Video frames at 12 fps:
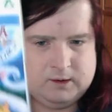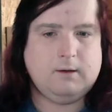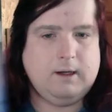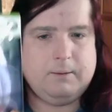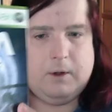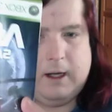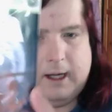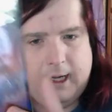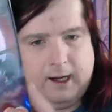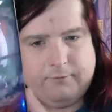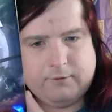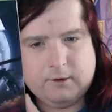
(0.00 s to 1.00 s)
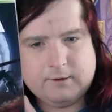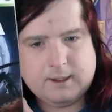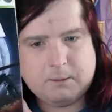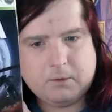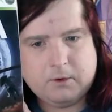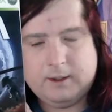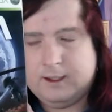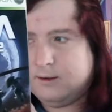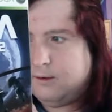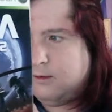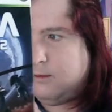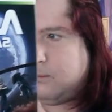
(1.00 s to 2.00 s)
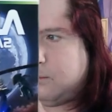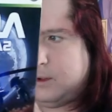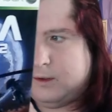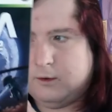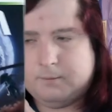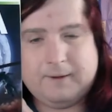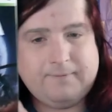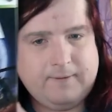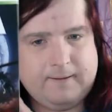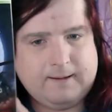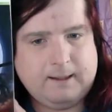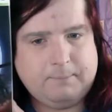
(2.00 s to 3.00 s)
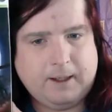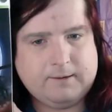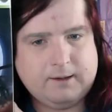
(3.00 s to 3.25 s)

Then we've got Afro Samurai, which cost me £15